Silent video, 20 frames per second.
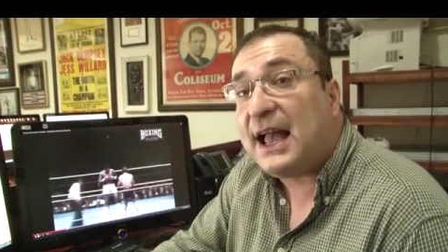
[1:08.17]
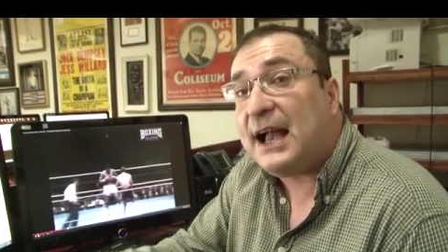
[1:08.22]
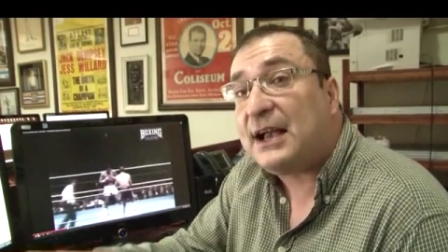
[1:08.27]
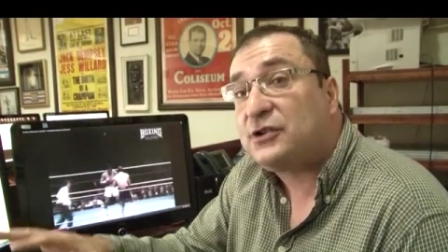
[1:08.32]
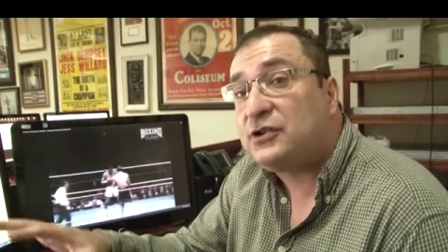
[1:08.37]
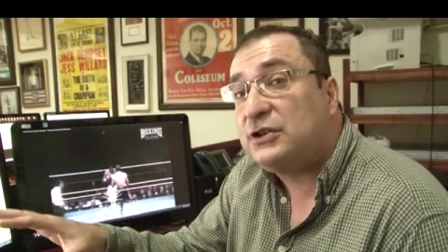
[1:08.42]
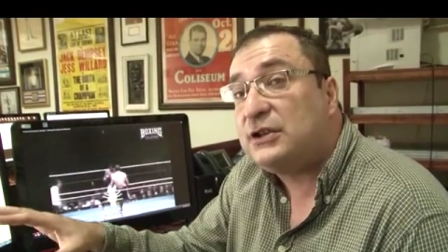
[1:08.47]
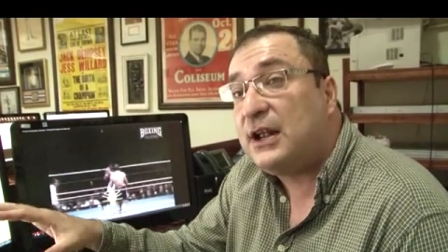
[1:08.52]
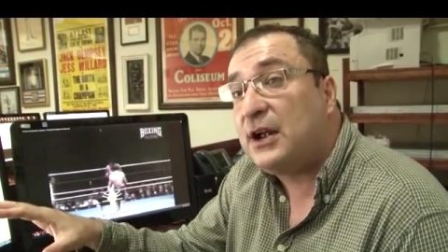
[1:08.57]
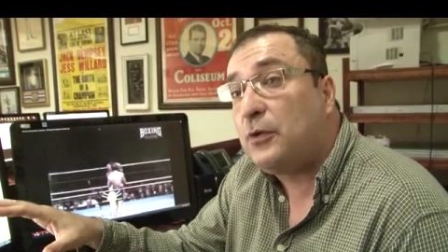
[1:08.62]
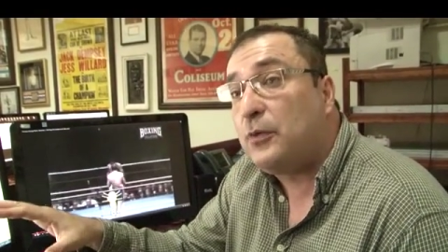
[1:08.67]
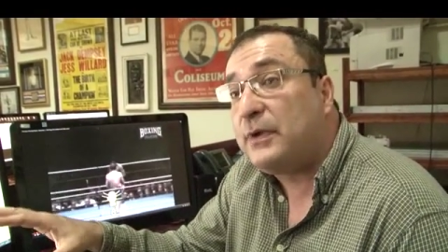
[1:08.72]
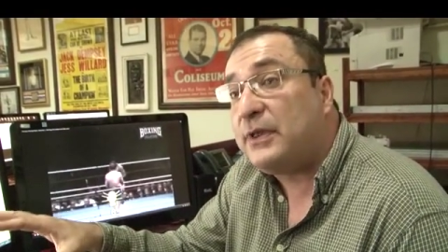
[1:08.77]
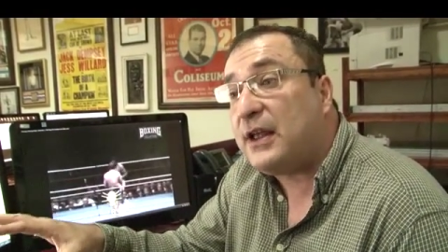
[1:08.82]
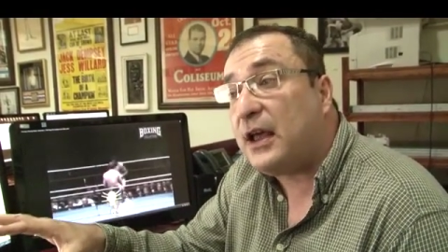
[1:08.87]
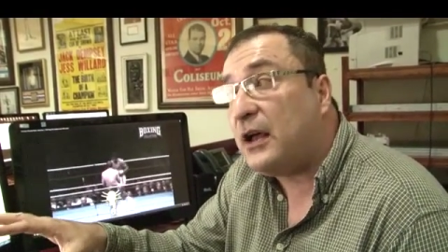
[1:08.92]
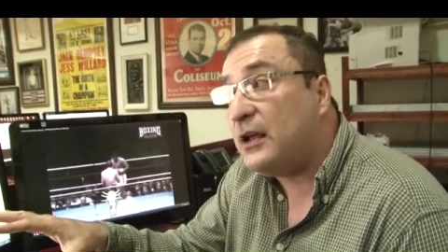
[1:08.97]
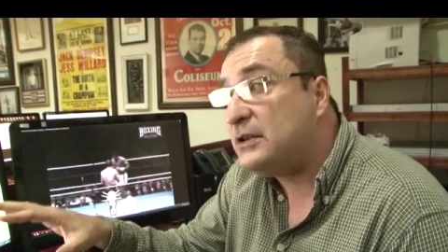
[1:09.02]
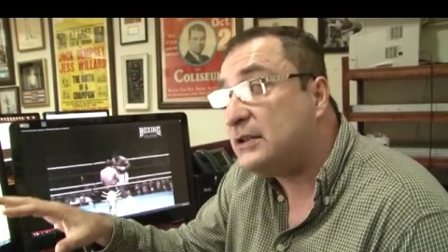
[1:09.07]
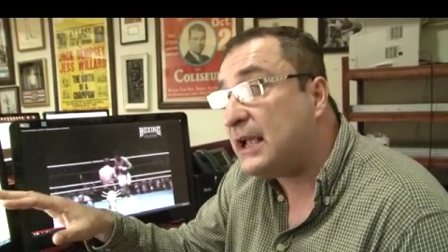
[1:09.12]
action there with
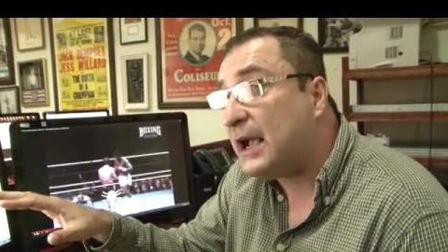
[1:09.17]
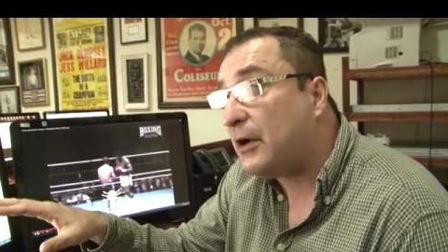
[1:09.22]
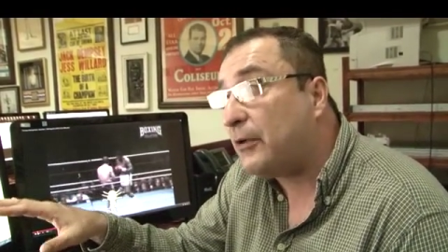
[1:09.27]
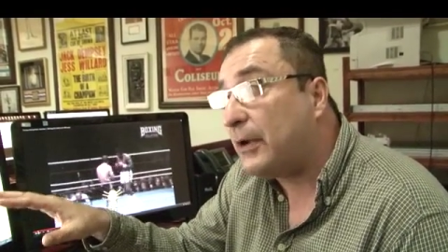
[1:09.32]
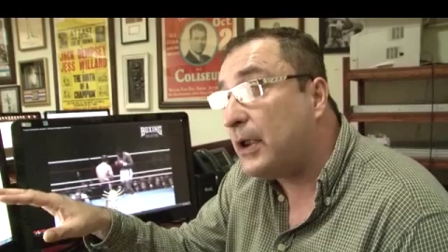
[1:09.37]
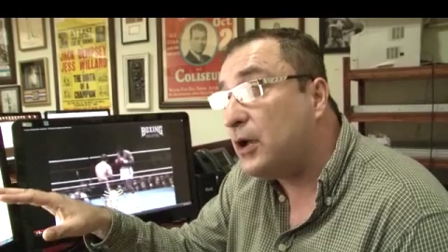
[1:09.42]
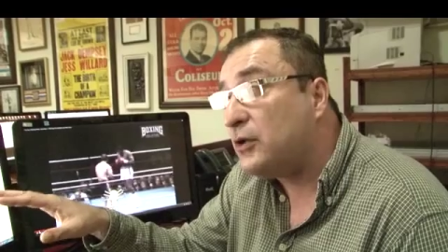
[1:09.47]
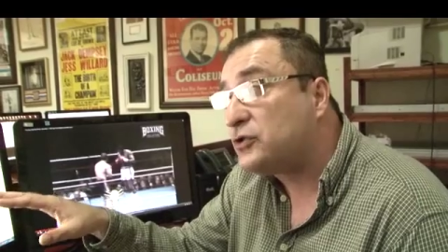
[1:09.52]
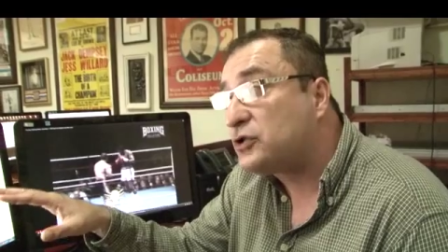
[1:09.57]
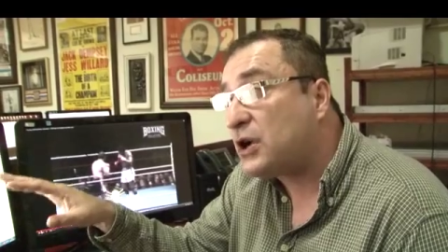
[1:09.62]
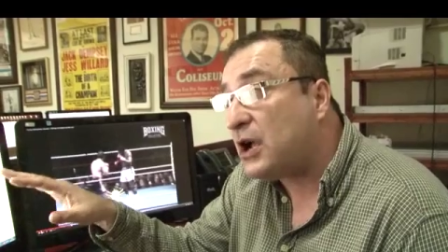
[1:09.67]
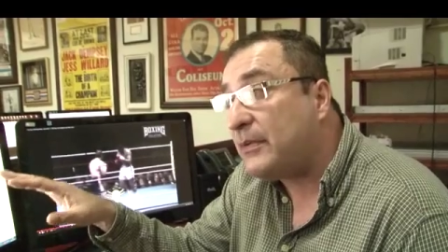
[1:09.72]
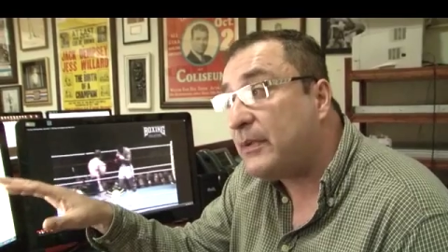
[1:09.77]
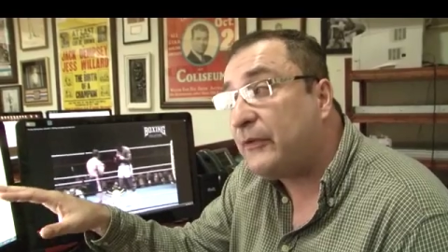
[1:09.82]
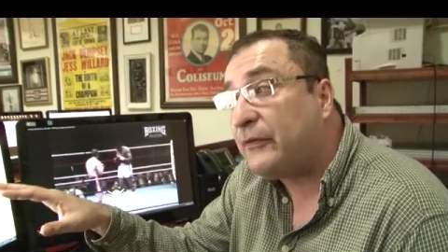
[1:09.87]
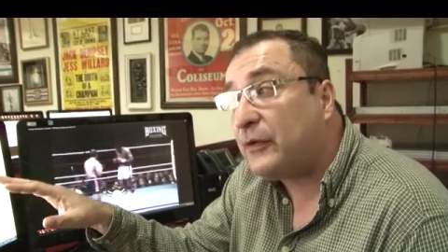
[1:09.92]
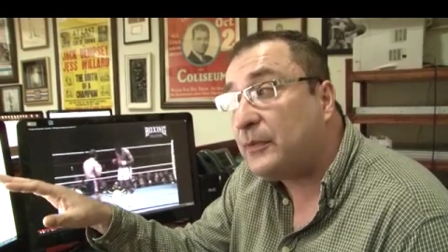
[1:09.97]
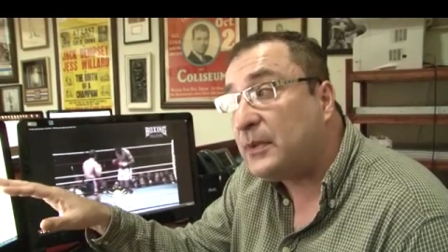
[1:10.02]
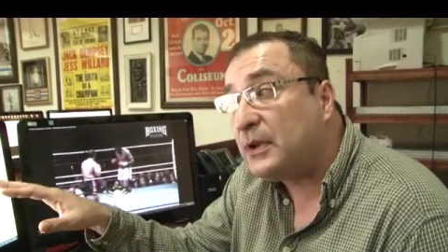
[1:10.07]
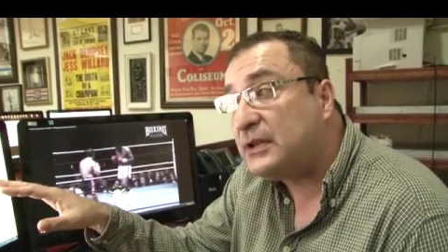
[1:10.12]
Dariush
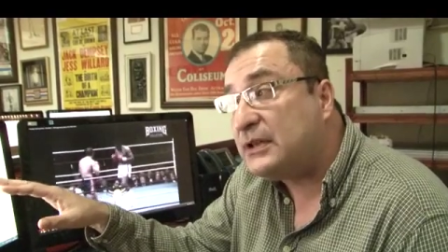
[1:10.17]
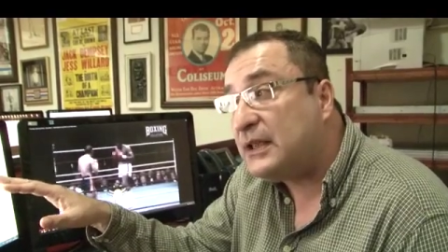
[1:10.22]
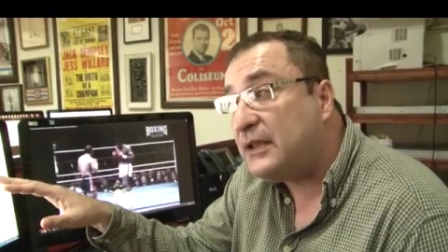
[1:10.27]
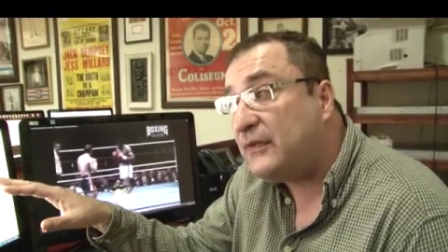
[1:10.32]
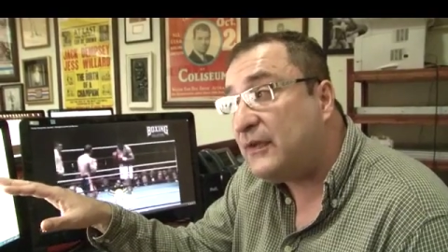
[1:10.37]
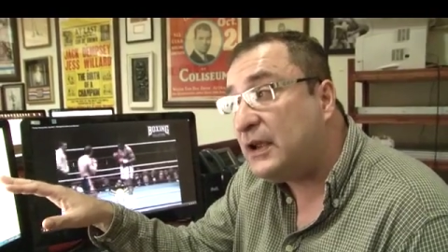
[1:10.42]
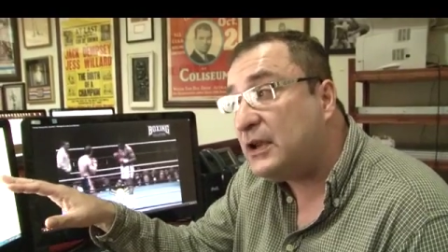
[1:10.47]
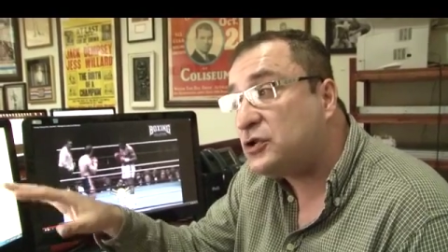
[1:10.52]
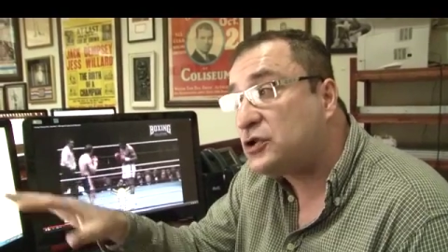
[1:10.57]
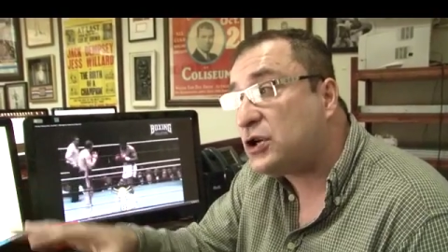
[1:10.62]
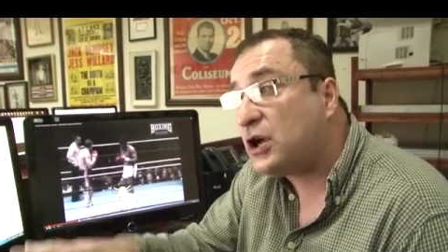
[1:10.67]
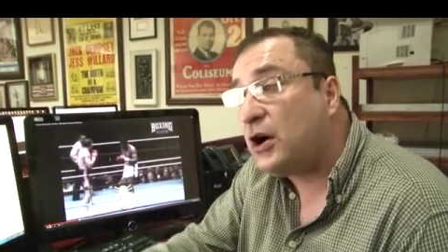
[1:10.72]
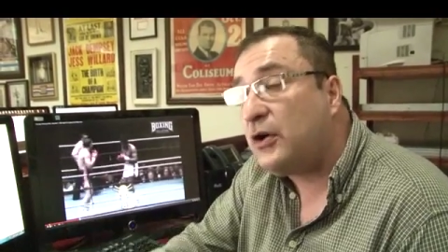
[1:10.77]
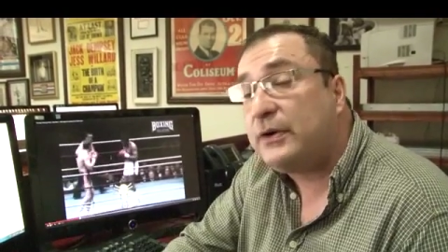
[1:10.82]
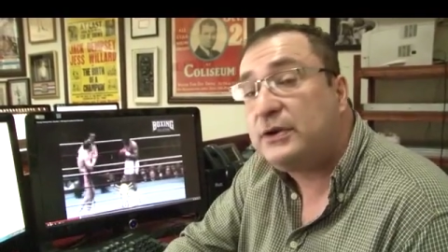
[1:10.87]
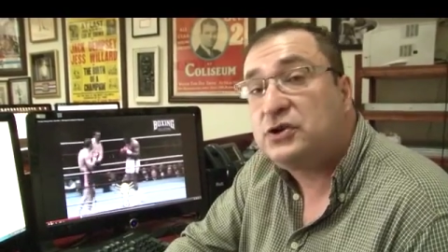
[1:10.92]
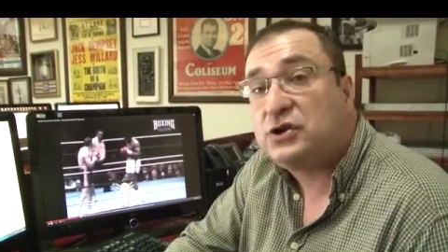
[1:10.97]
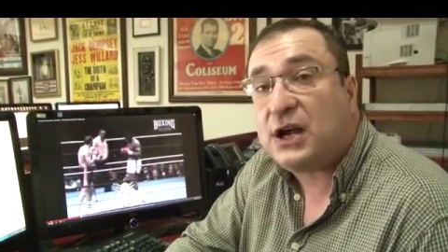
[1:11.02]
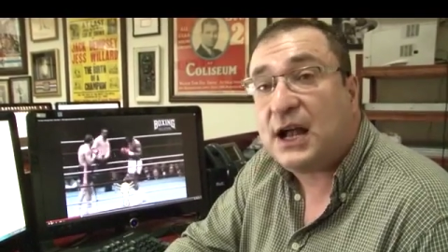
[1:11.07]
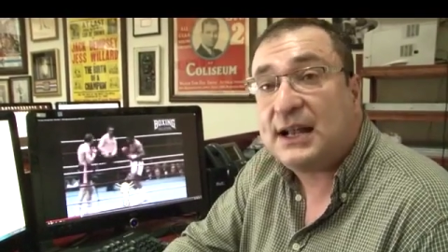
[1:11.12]
coming from the TV show,
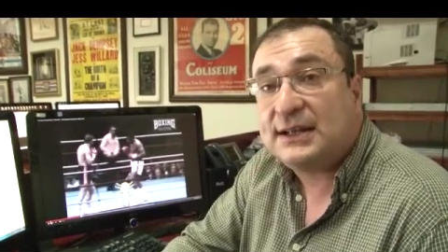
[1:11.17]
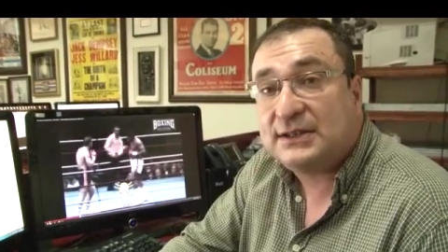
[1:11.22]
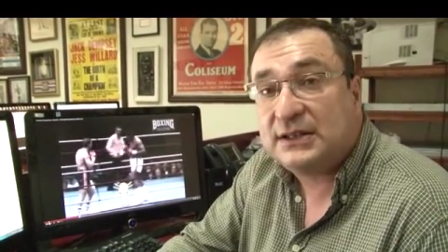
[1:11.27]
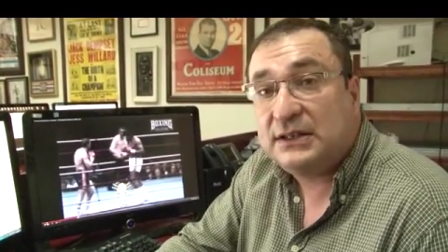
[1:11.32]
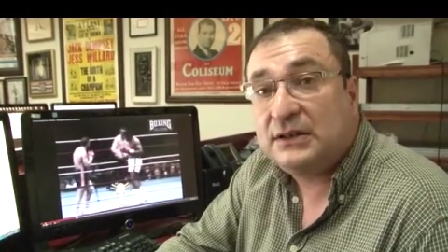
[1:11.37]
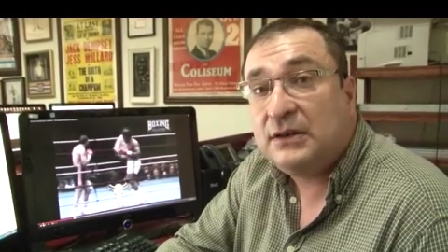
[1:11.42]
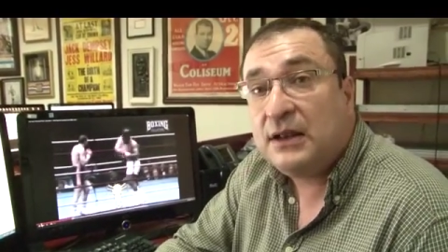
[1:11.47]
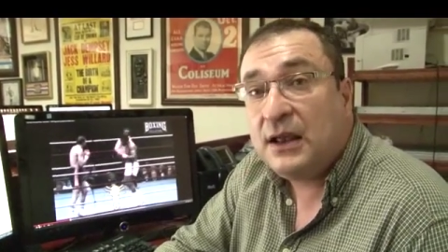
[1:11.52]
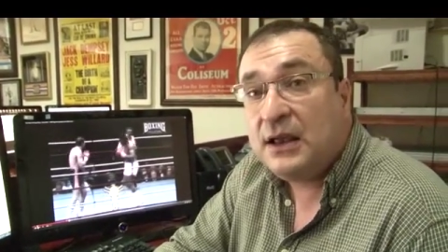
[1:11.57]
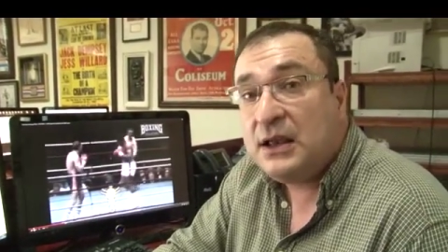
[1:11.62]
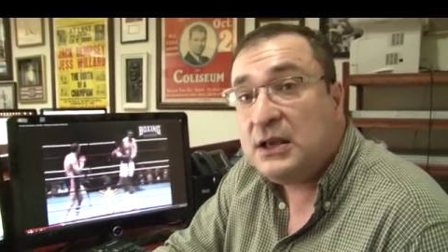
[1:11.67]
and Johnson,